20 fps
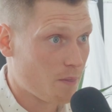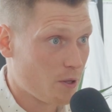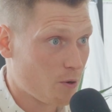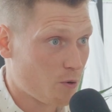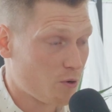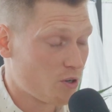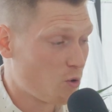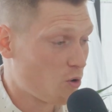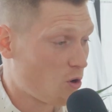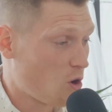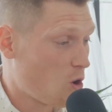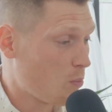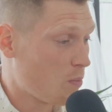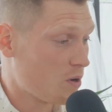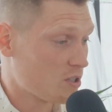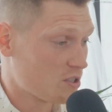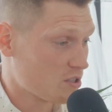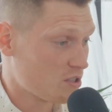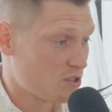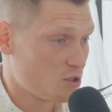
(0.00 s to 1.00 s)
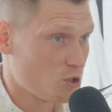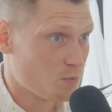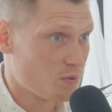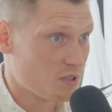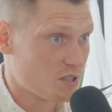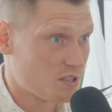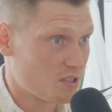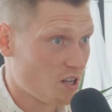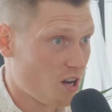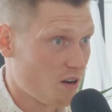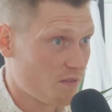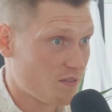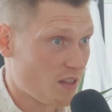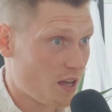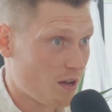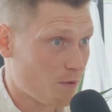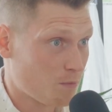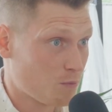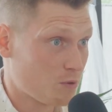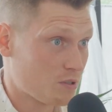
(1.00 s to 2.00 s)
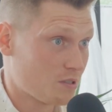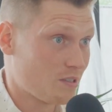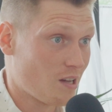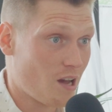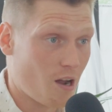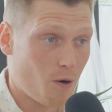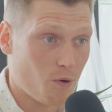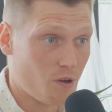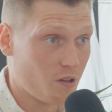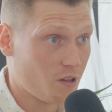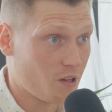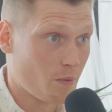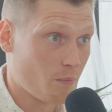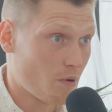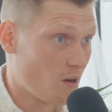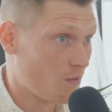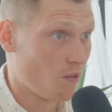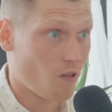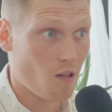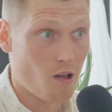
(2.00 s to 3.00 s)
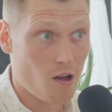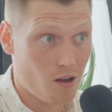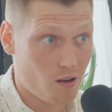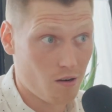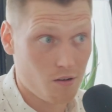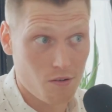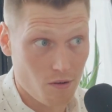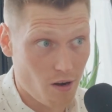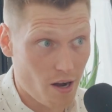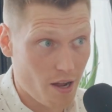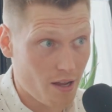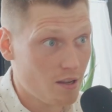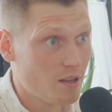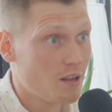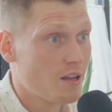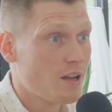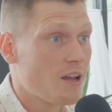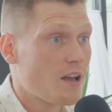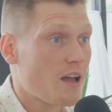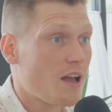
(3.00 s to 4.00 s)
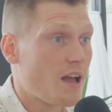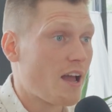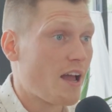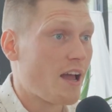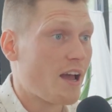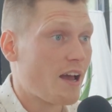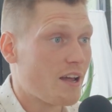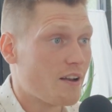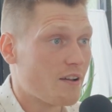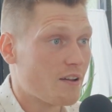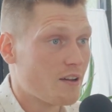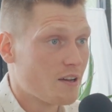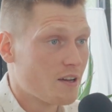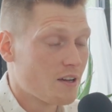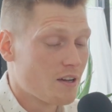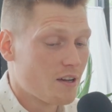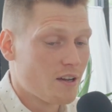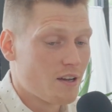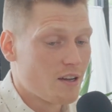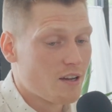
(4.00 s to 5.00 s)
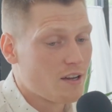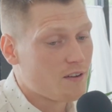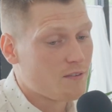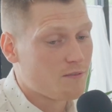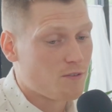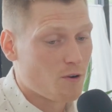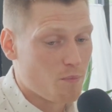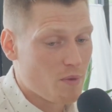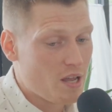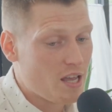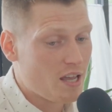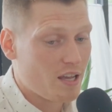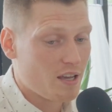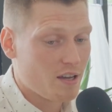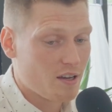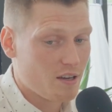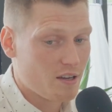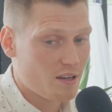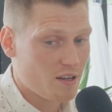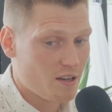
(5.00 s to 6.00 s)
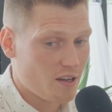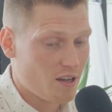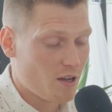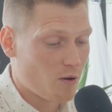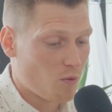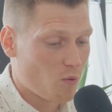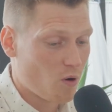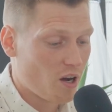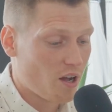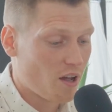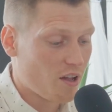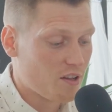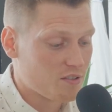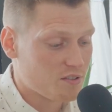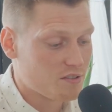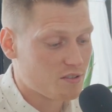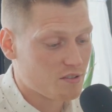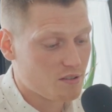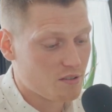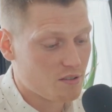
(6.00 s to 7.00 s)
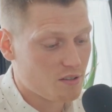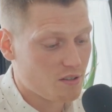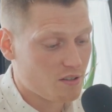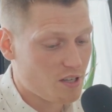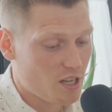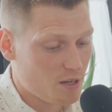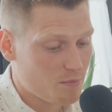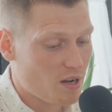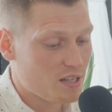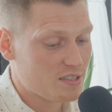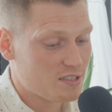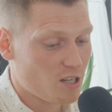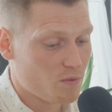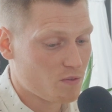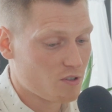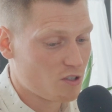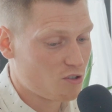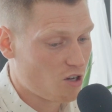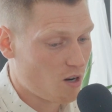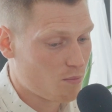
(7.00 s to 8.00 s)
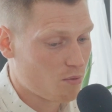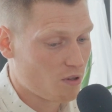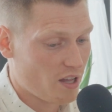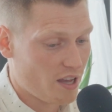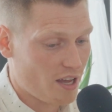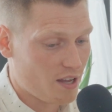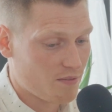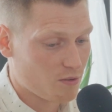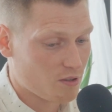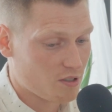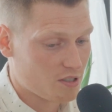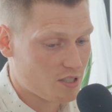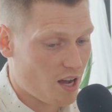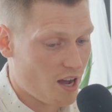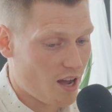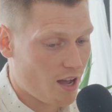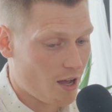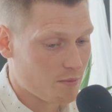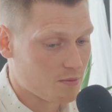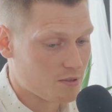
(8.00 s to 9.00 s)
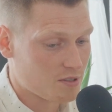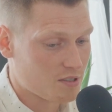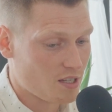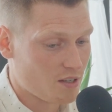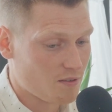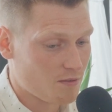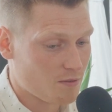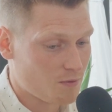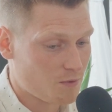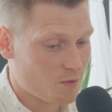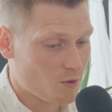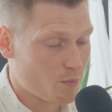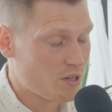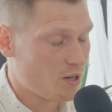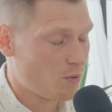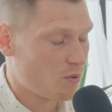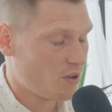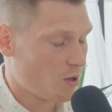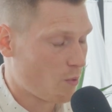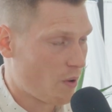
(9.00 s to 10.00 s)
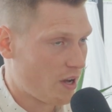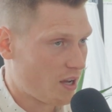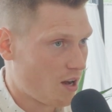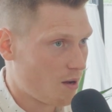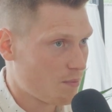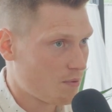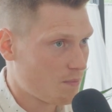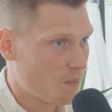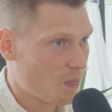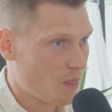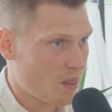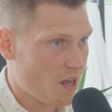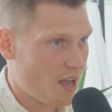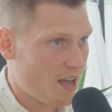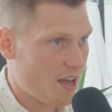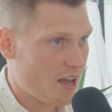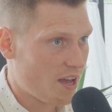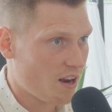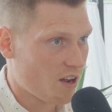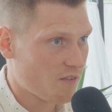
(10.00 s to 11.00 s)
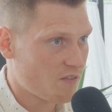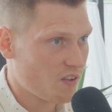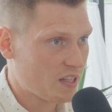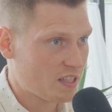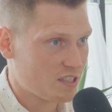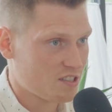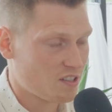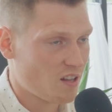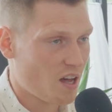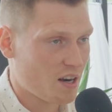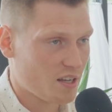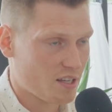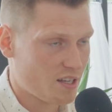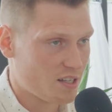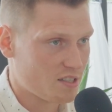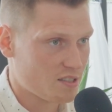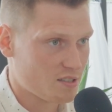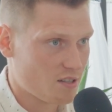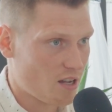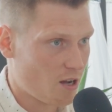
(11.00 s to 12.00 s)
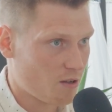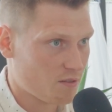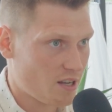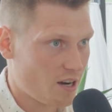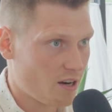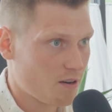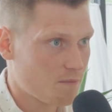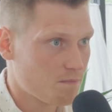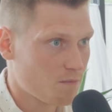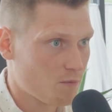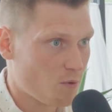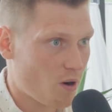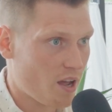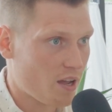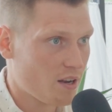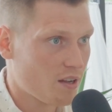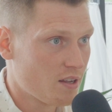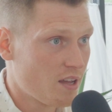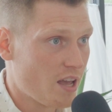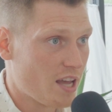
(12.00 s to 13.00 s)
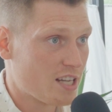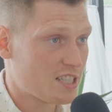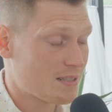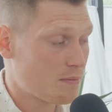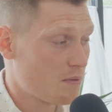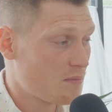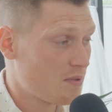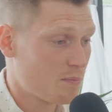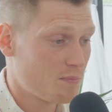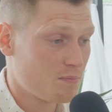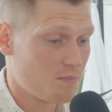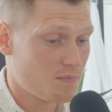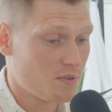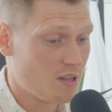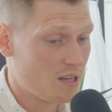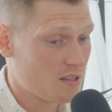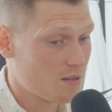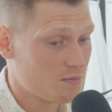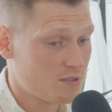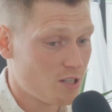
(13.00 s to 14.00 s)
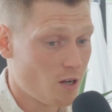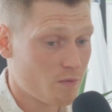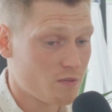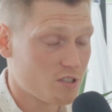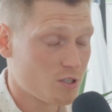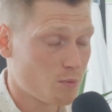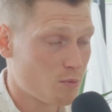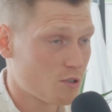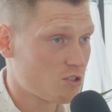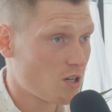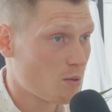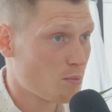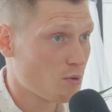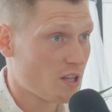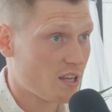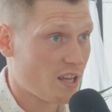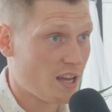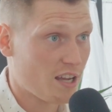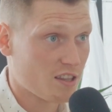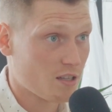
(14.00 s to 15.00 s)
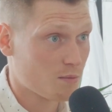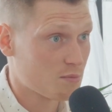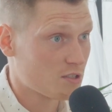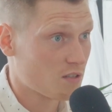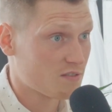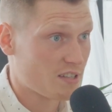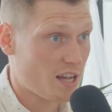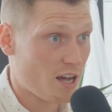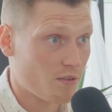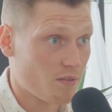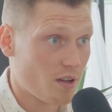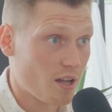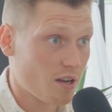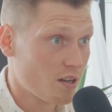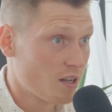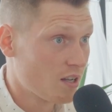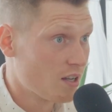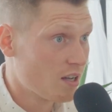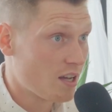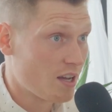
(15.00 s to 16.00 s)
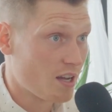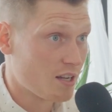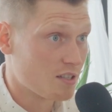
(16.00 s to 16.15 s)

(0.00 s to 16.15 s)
Yeah. You were doing a whole bunch of stupid stuff that was not really above the law, right? And for me, it was getting myself into trouble a handful of times for me to really wake up. And I feel like there's a lot of kids out there, right? And some of them get themselves in so much trouble they can't get themselves out of it. Yeah.